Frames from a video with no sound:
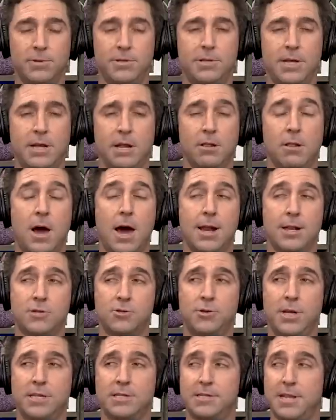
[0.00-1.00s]
did a lot of
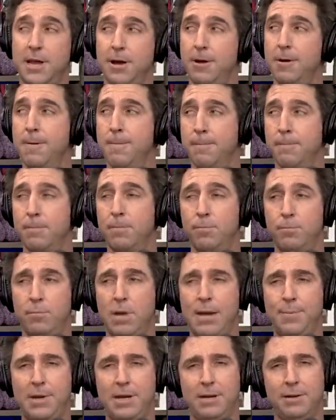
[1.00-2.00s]
tricks there,
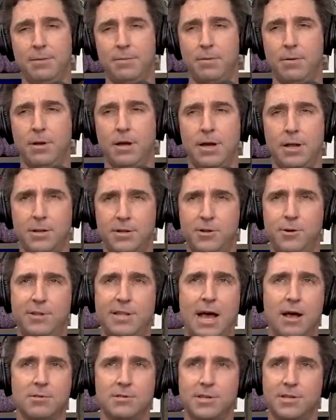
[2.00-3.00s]
maybe in uh,
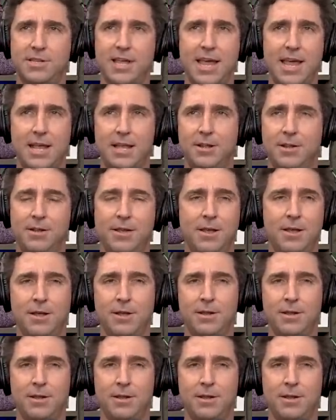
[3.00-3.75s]
2010